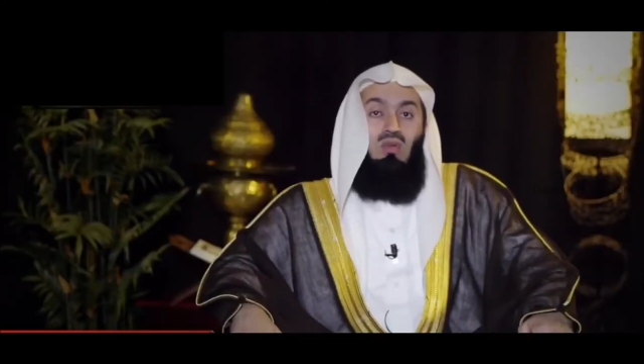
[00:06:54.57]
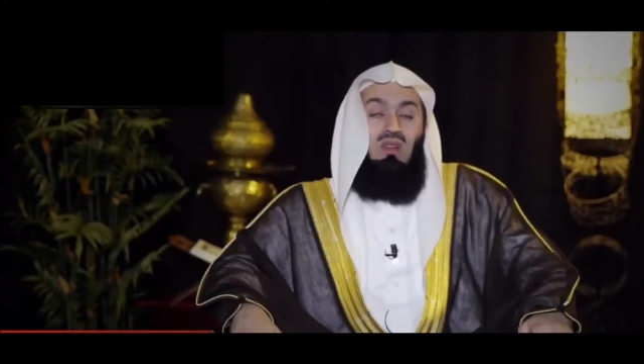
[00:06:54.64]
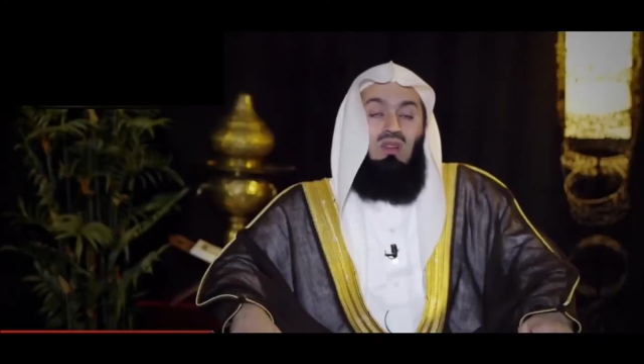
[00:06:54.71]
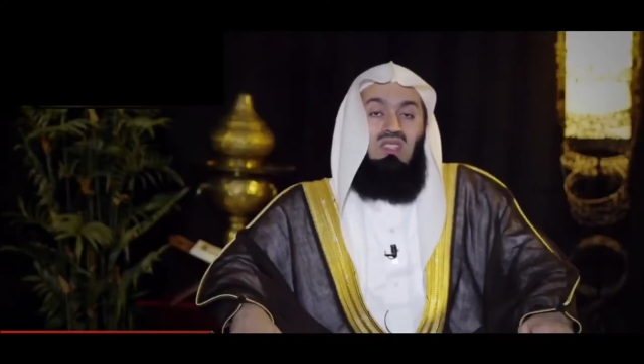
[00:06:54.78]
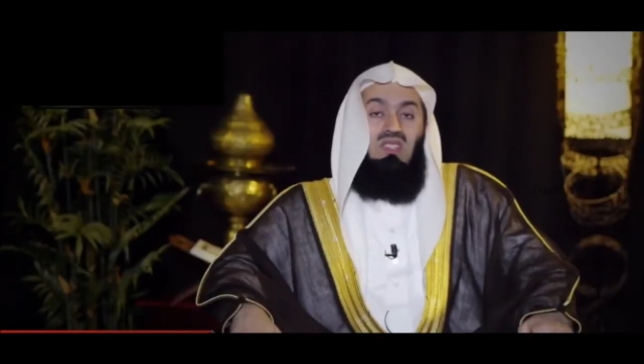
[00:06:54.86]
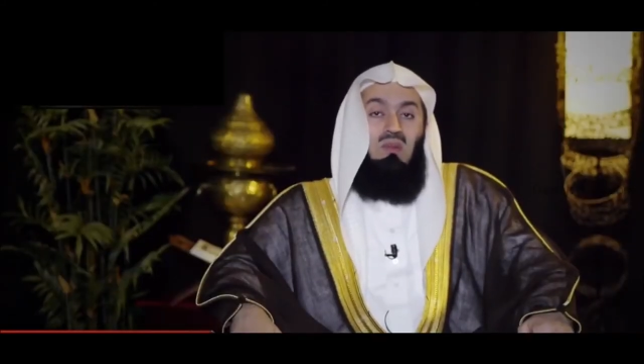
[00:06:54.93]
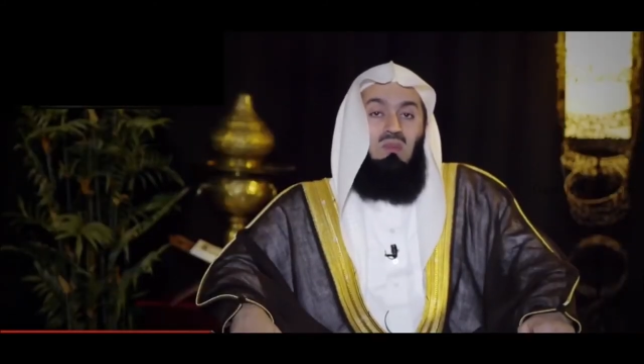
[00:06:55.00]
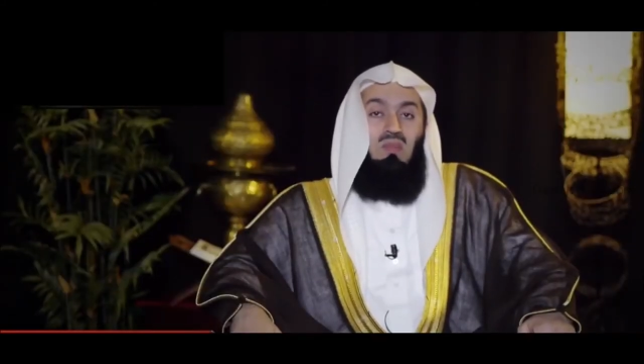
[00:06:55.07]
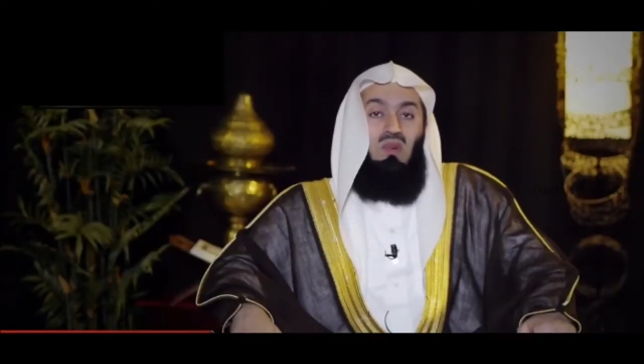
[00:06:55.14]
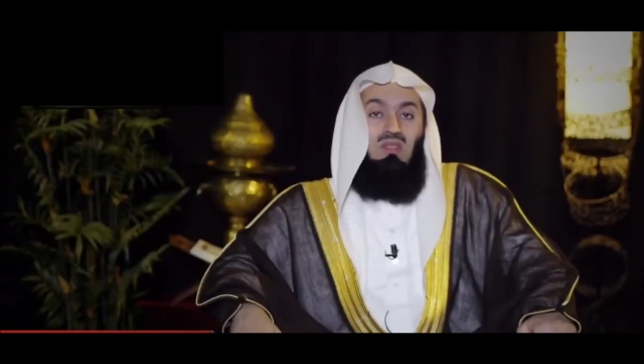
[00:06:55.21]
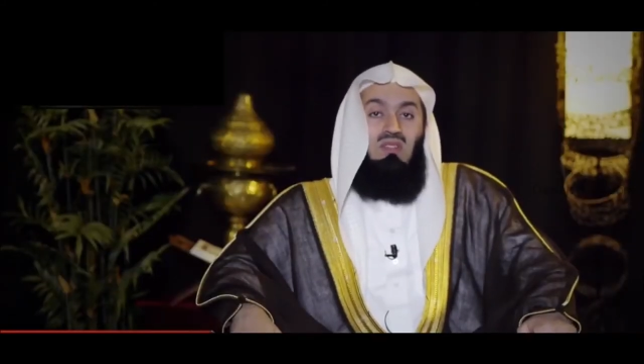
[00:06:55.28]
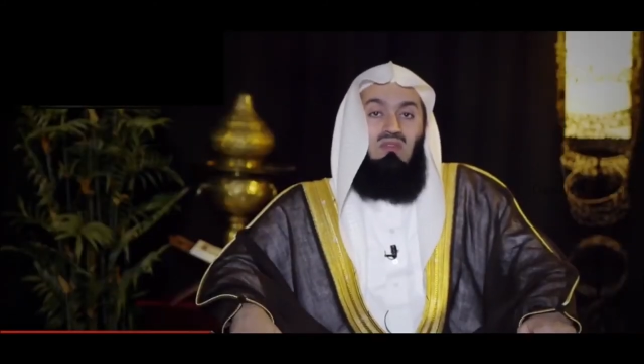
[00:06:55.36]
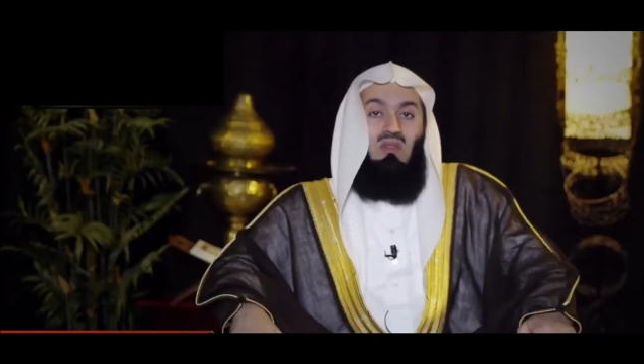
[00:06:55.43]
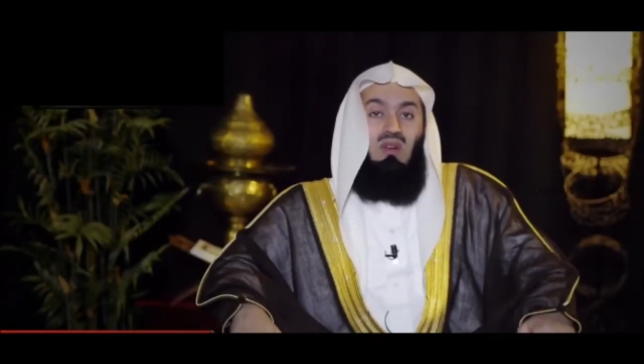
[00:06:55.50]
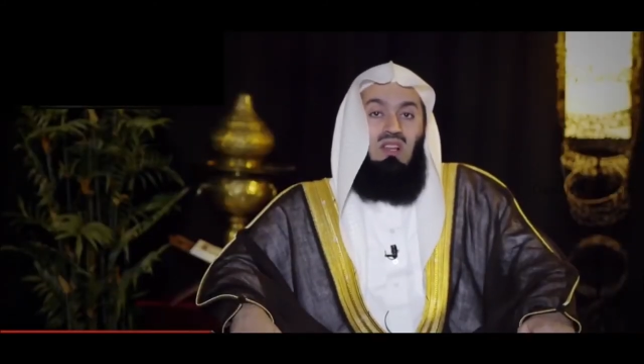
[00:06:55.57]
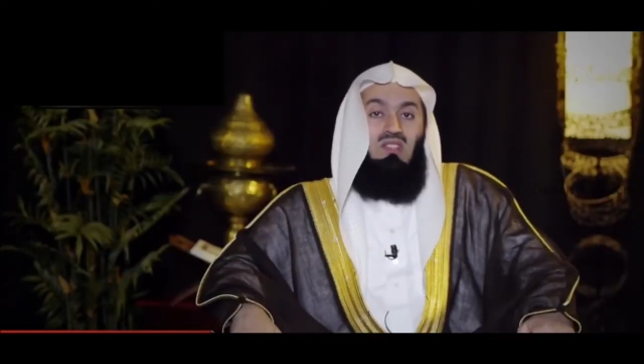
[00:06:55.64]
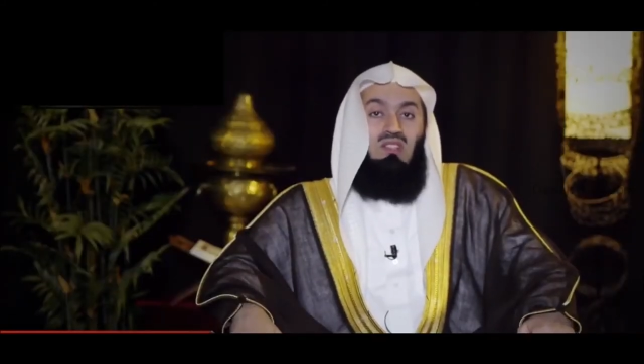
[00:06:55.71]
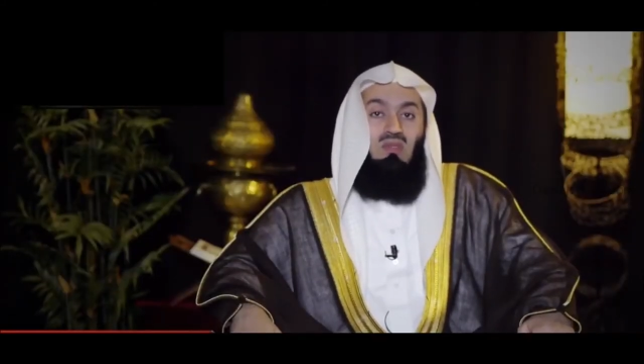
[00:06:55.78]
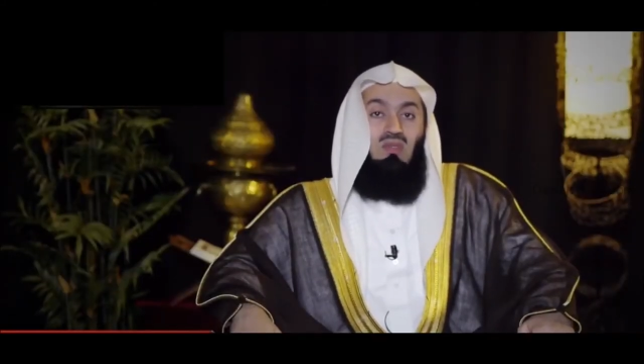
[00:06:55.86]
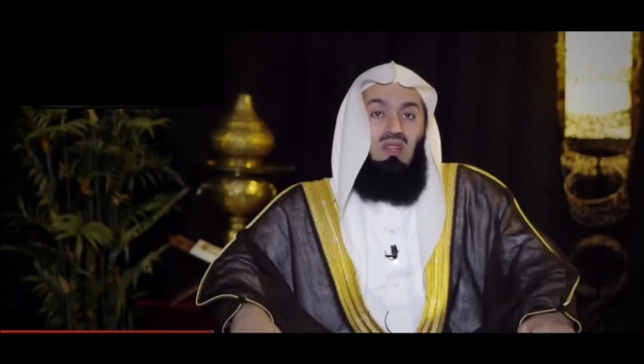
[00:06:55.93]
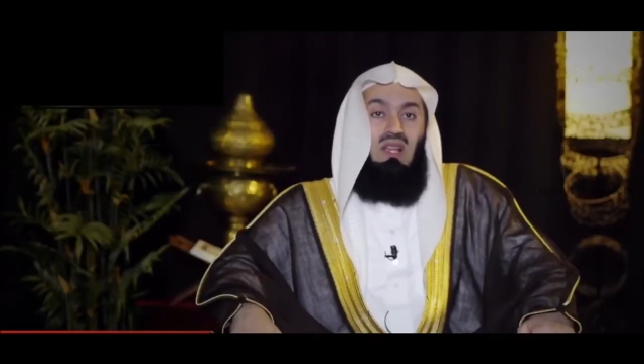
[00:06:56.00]
what is important for
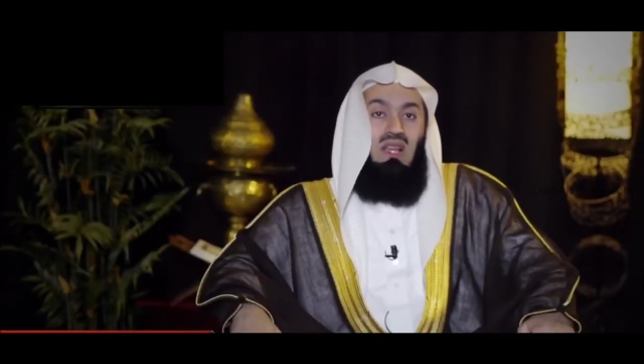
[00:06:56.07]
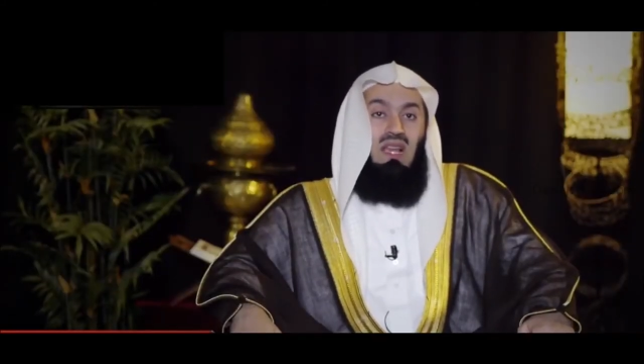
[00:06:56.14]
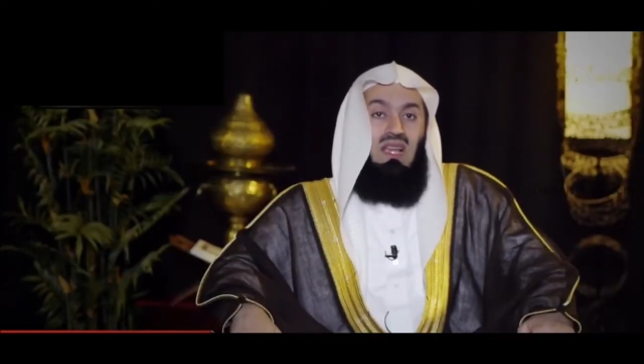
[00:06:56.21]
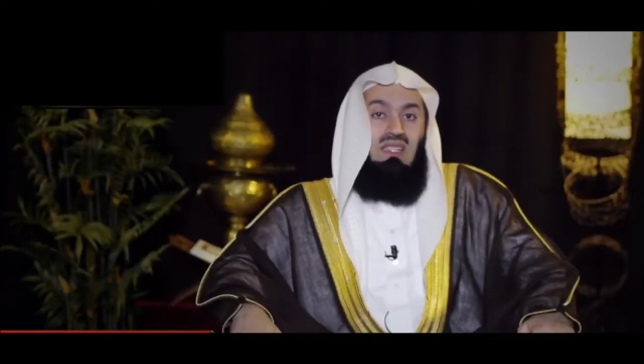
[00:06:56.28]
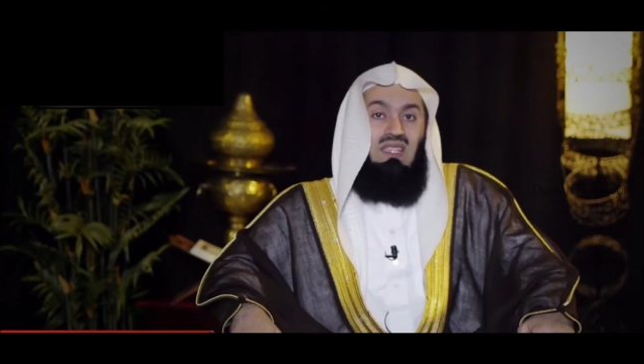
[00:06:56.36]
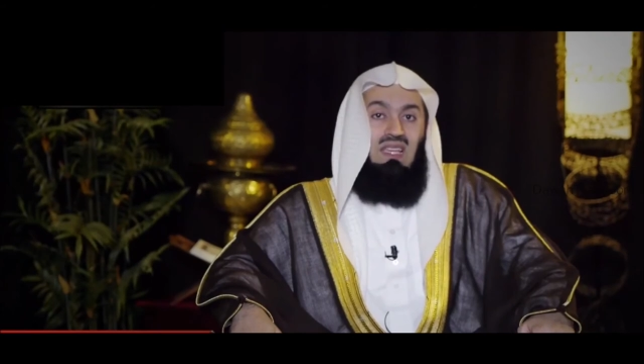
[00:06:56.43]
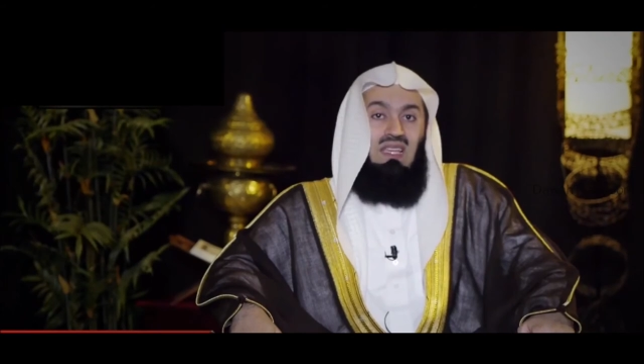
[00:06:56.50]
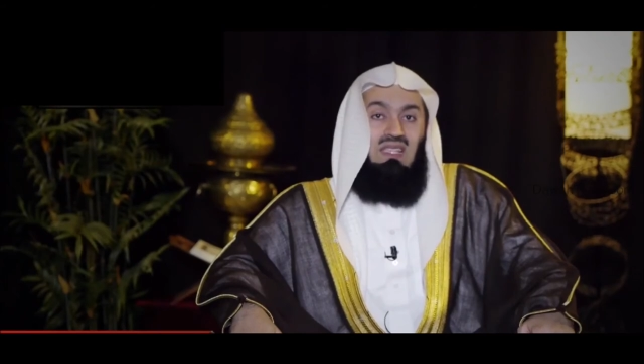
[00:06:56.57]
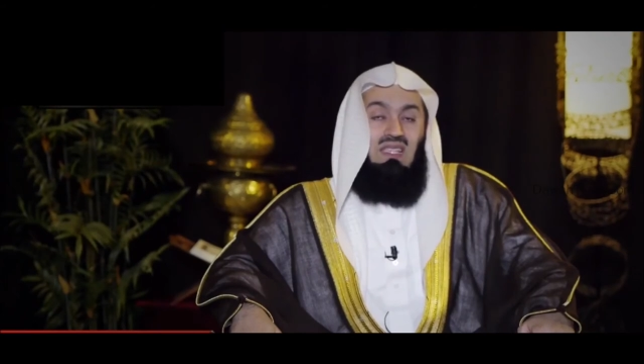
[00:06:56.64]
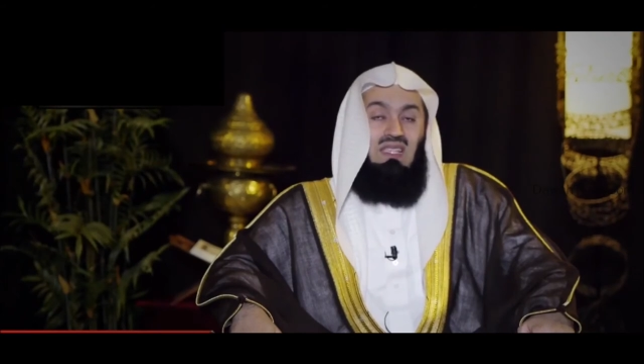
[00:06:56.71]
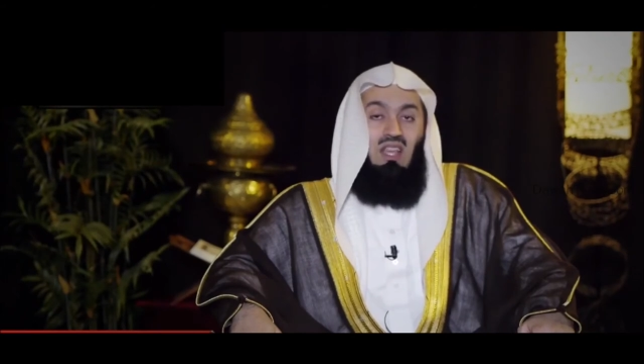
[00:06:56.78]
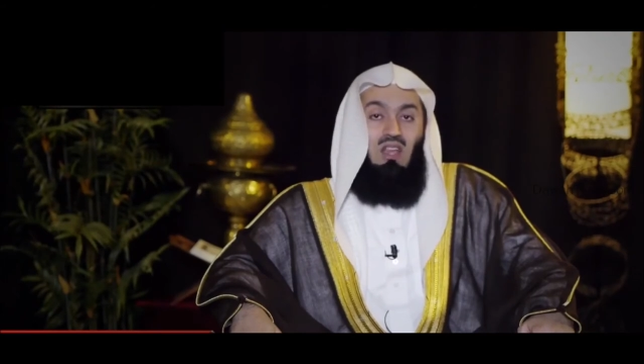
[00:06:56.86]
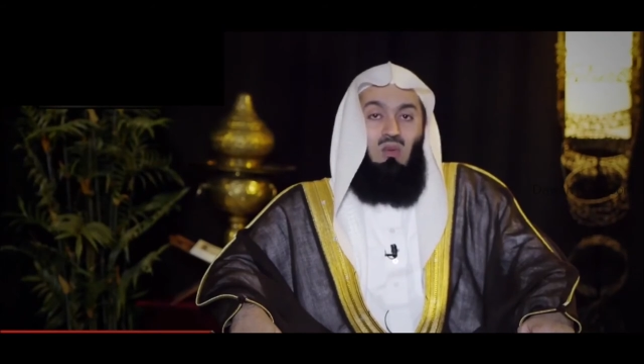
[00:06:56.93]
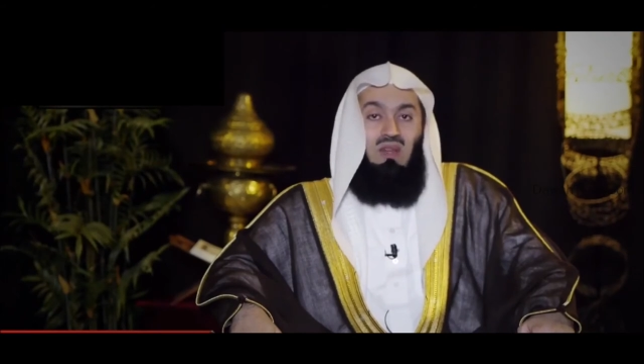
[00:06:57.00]
us to realize is